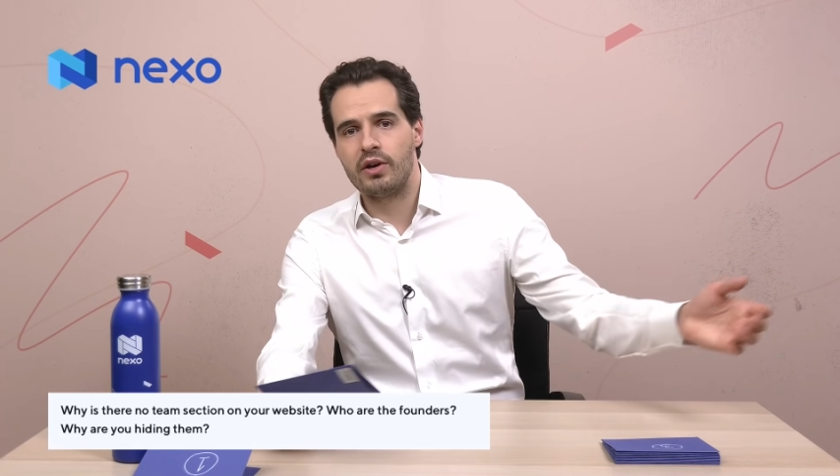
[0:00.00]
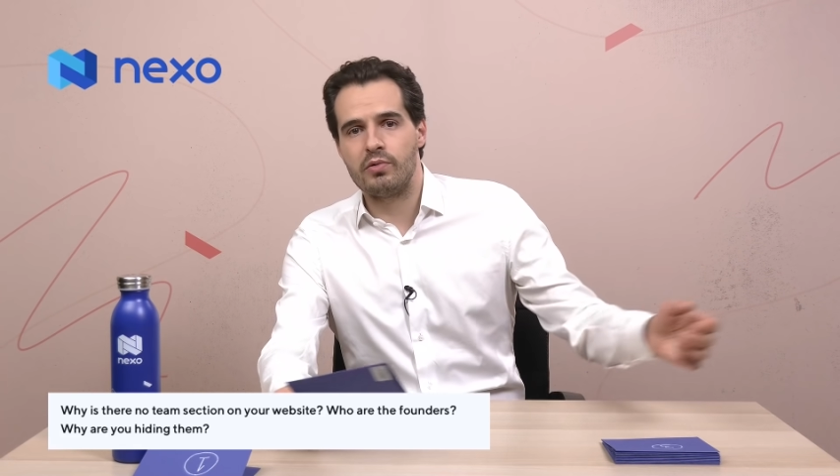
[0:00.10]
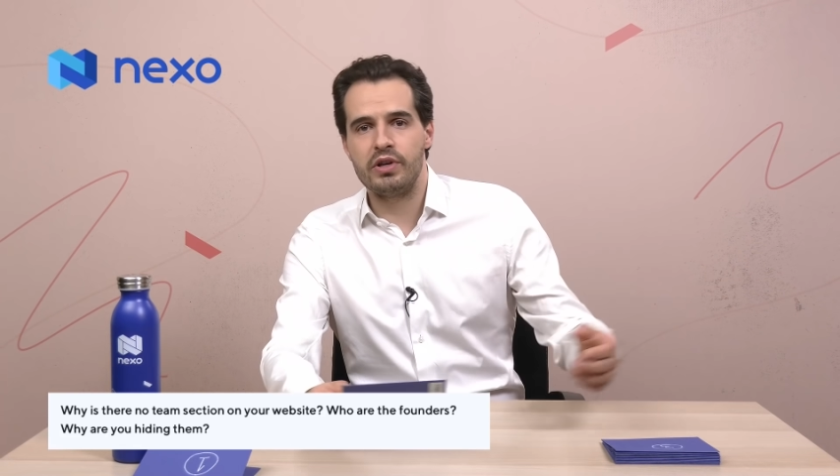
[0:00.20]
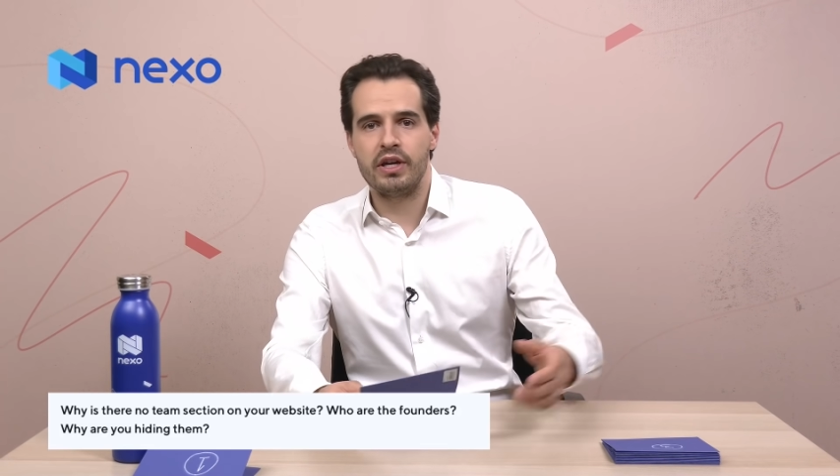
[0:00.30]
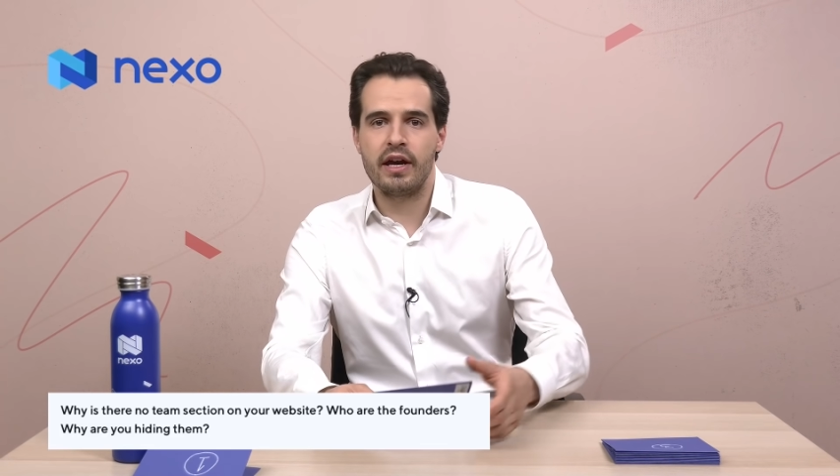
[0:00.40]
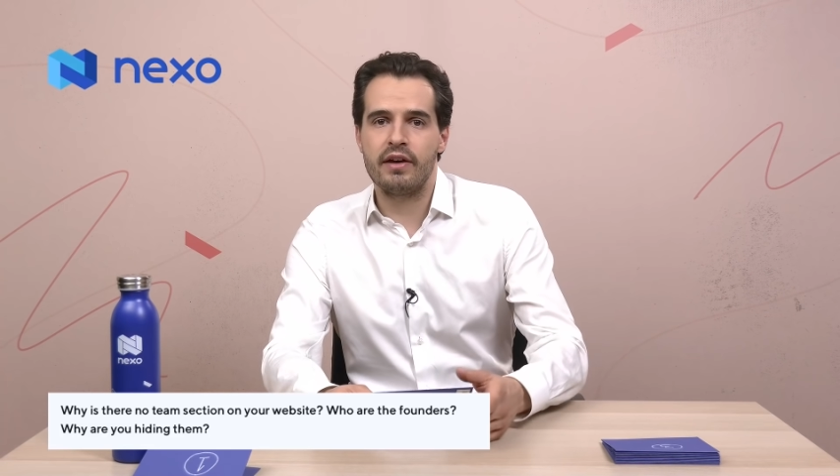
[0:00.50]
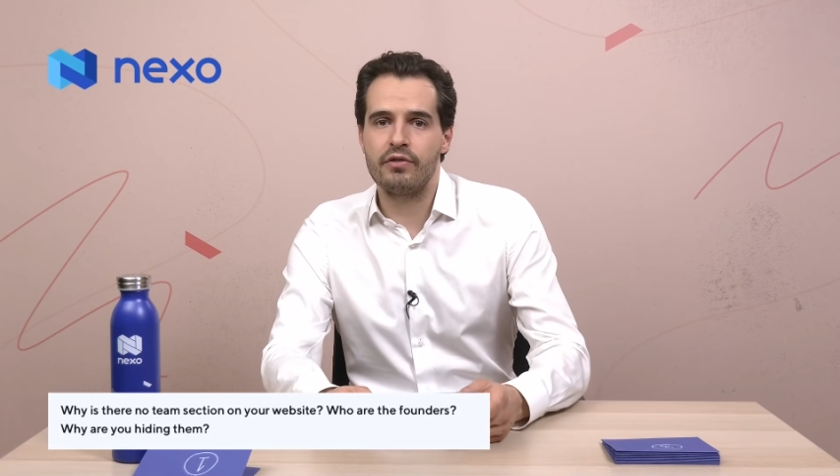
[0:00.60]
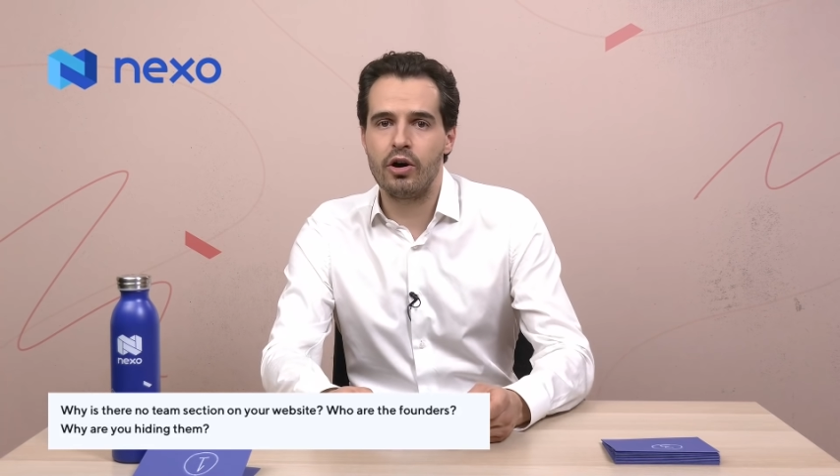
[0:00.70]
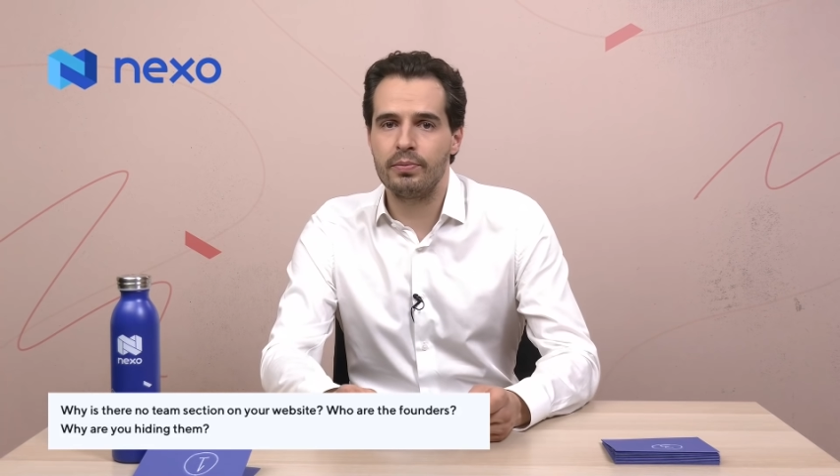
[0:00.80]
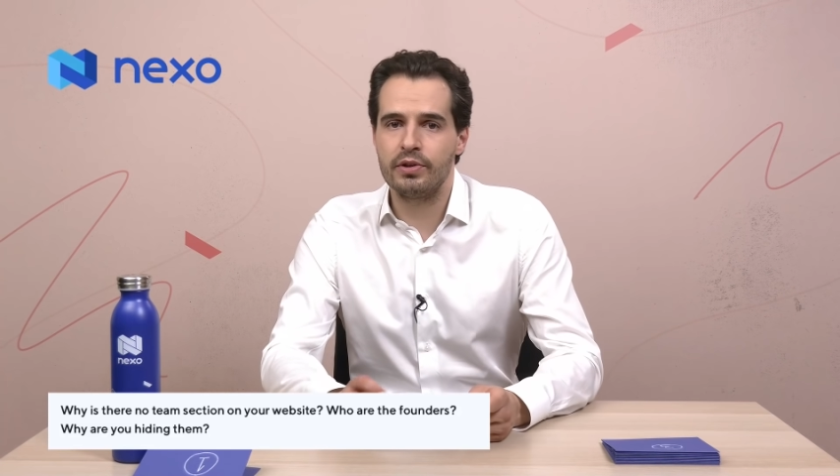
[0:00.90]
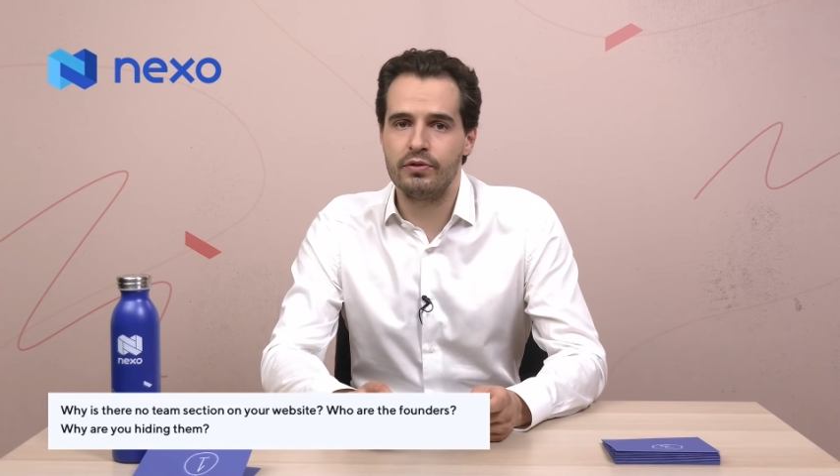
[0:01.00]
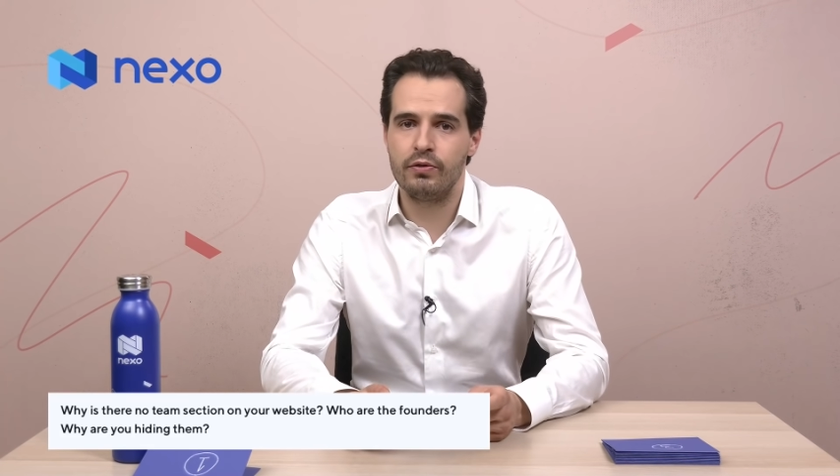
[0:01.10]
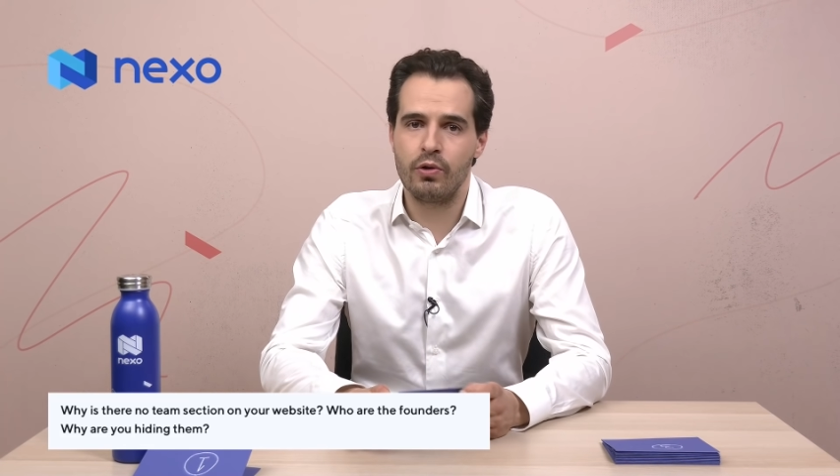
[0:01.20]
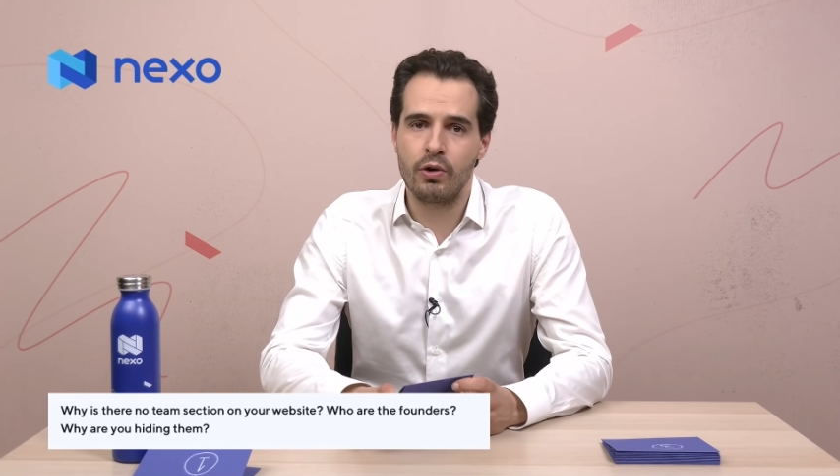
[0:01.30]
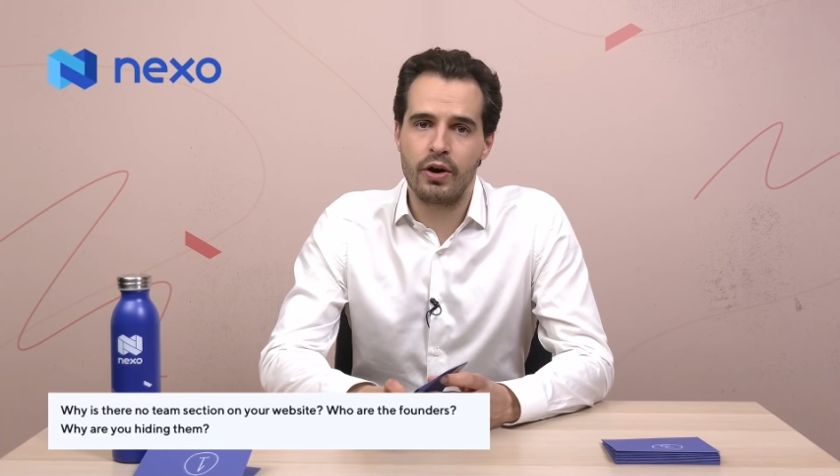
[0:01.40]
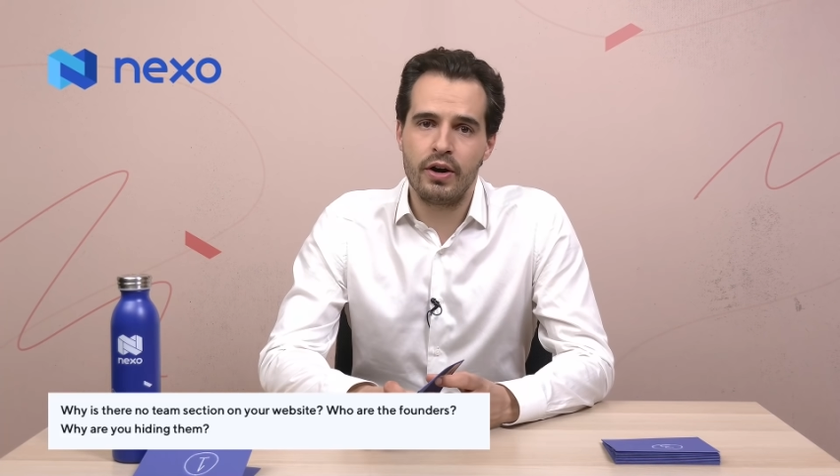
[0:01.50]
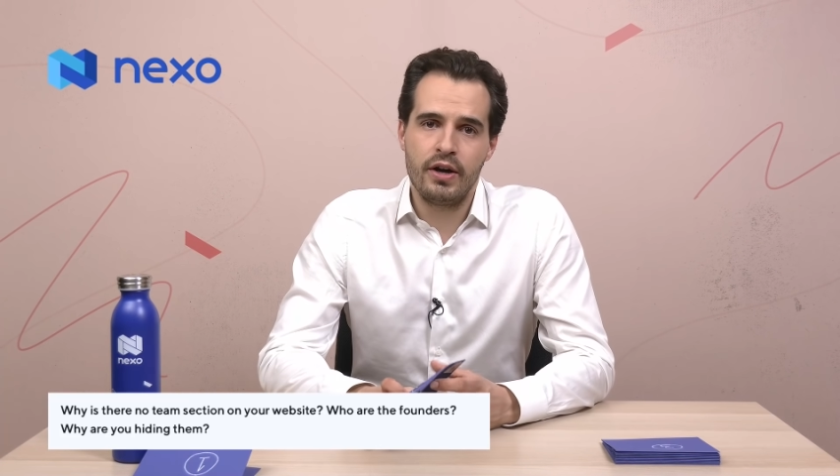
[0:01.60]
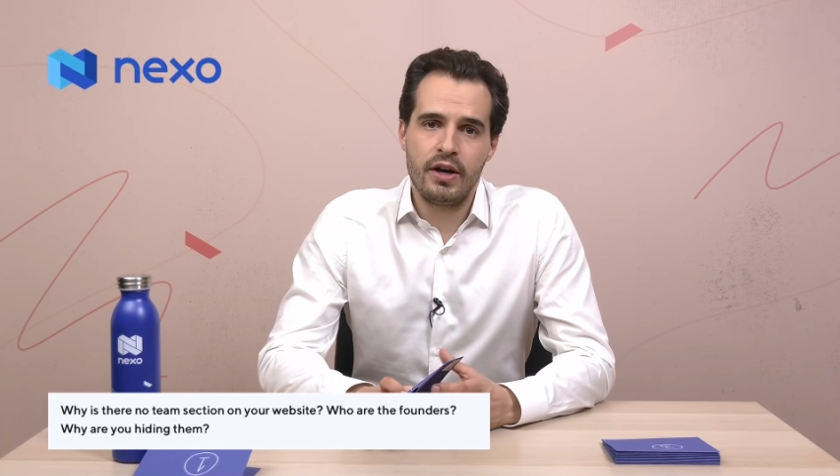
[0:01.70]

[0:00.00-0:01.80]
we have opted for